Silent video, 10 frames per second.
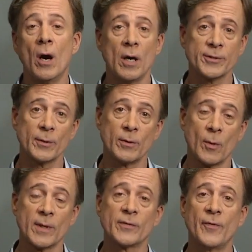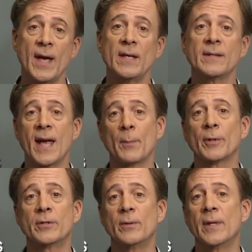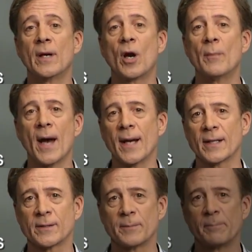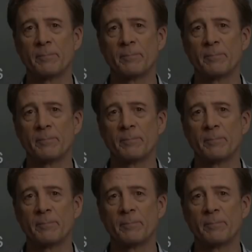also known as phase, amplitude, and harmonics.